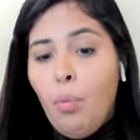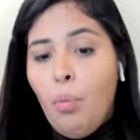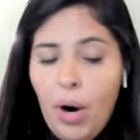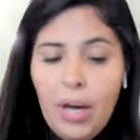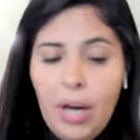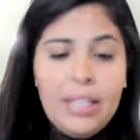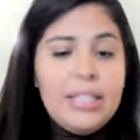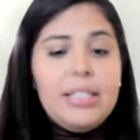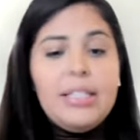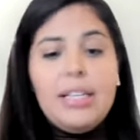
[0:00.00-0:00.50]

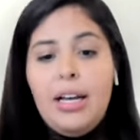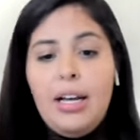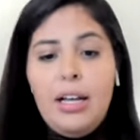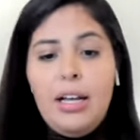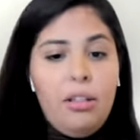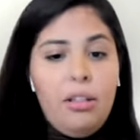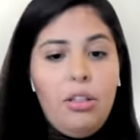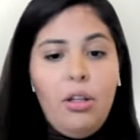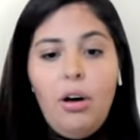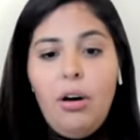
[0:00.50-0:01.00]
once
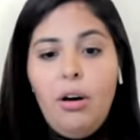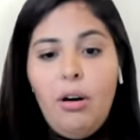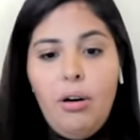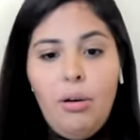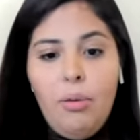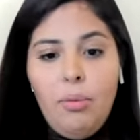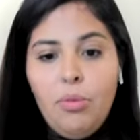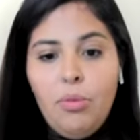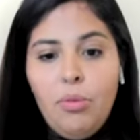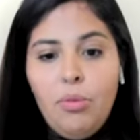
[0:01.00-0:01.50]
the
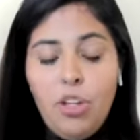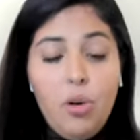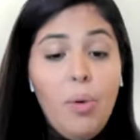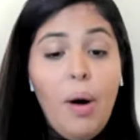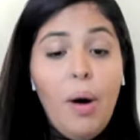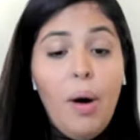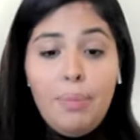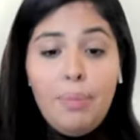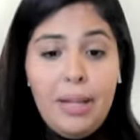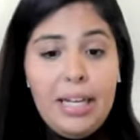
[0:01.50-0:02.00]

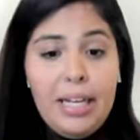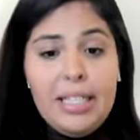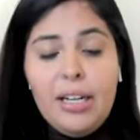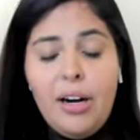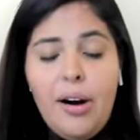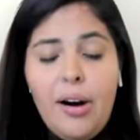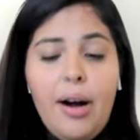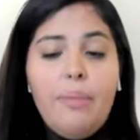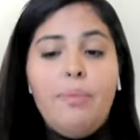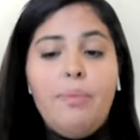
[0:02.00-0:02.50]
new
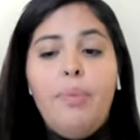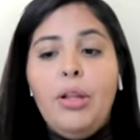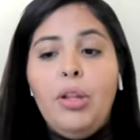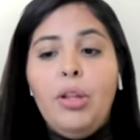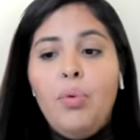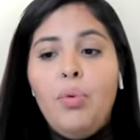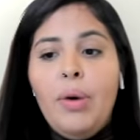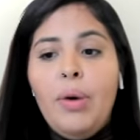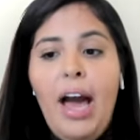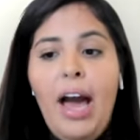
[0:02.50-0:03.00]
updates are up.
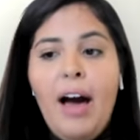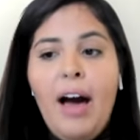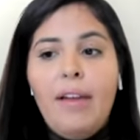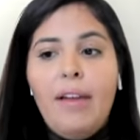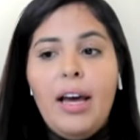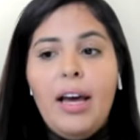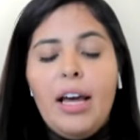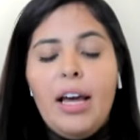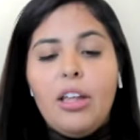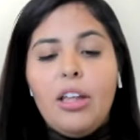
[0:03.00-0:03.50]
But do we
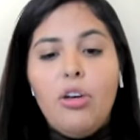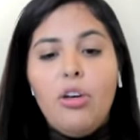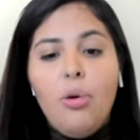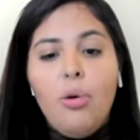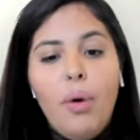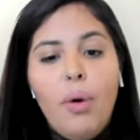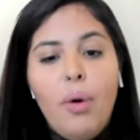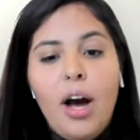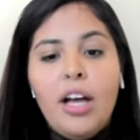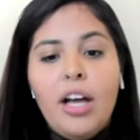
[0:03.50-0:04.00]
have like a
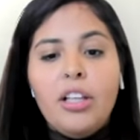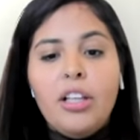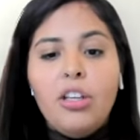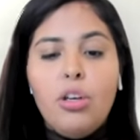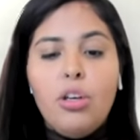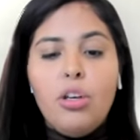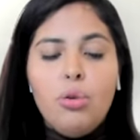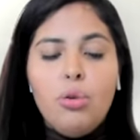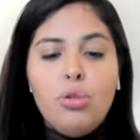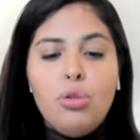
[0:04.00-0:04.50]

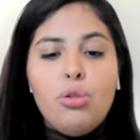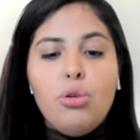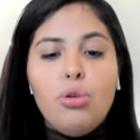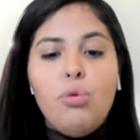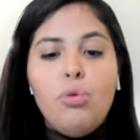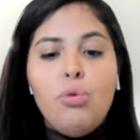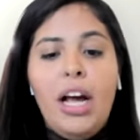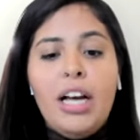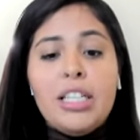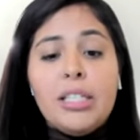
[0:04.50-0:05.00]
Q1,
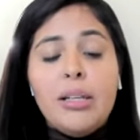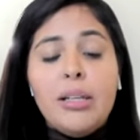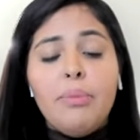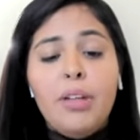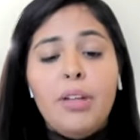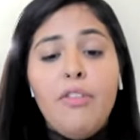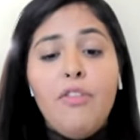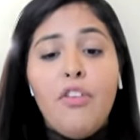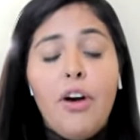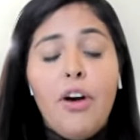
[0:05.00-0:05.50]
Q2, like
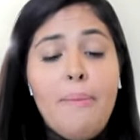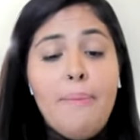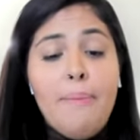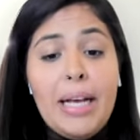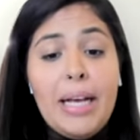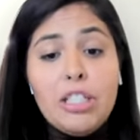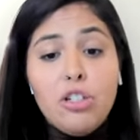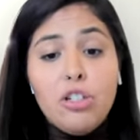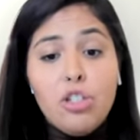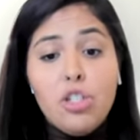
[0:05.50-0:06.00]
something for
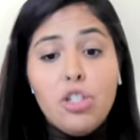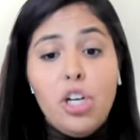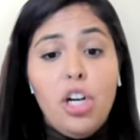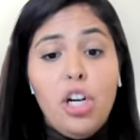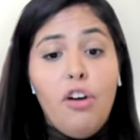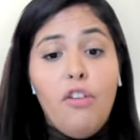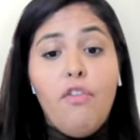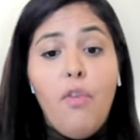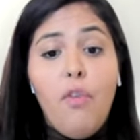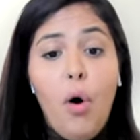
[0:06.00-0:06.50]
investors
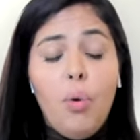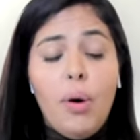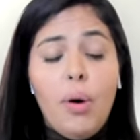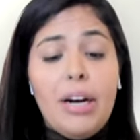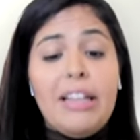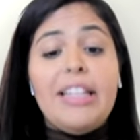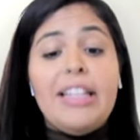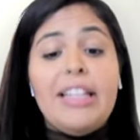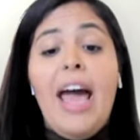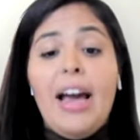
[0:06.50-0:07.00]
to look
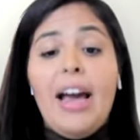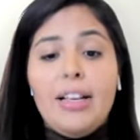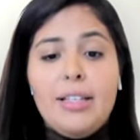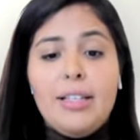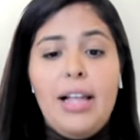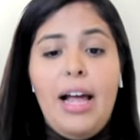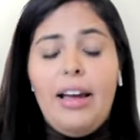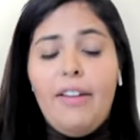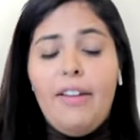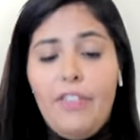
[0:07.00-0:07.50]
forward next,
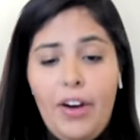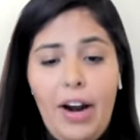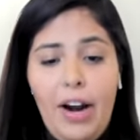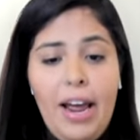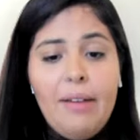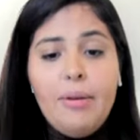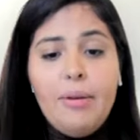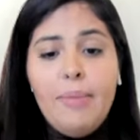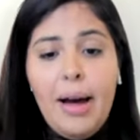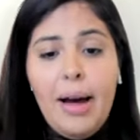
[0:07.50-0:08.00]
like for
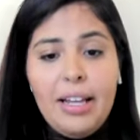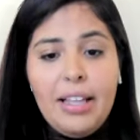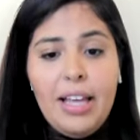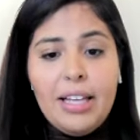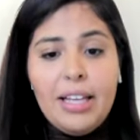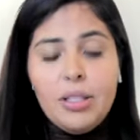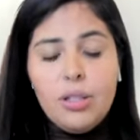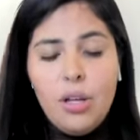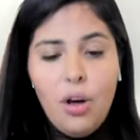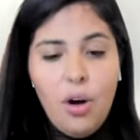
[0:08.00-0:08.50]
everybody
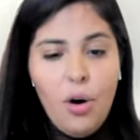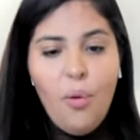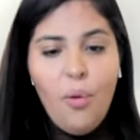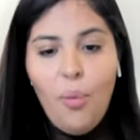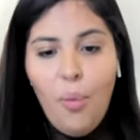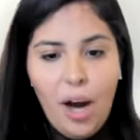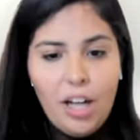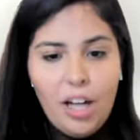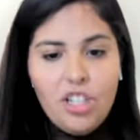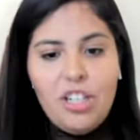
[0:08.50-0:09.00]
that's
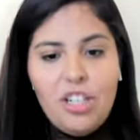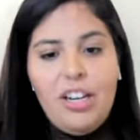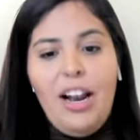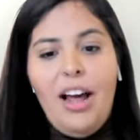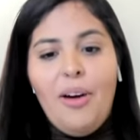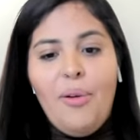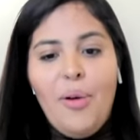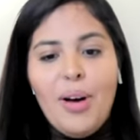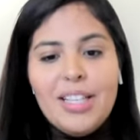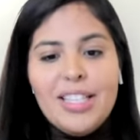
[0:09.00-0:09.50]
watching,
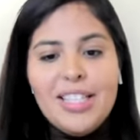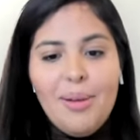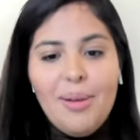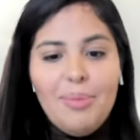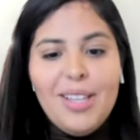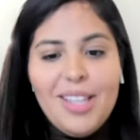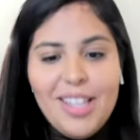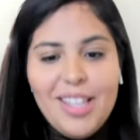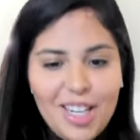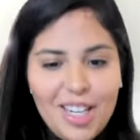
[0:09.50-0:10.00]
like what's
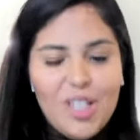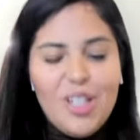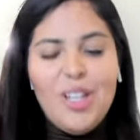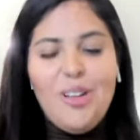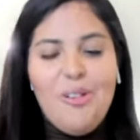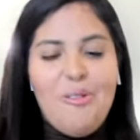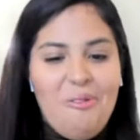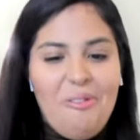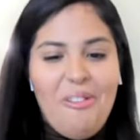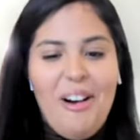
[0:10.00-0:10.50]
something they
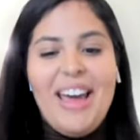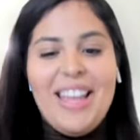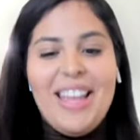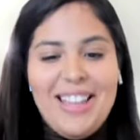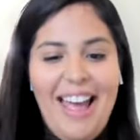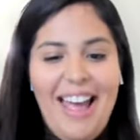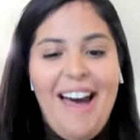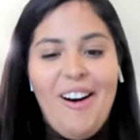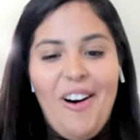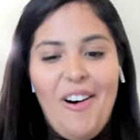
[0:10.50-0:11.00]
should do
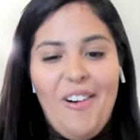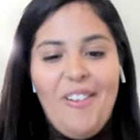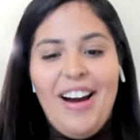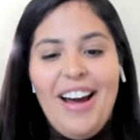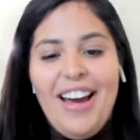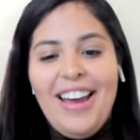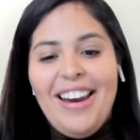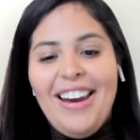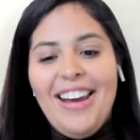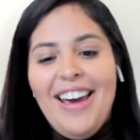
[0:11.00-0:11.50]
right now,
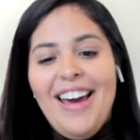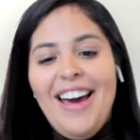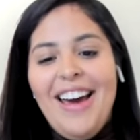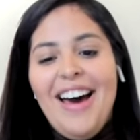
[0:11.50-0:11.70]
right?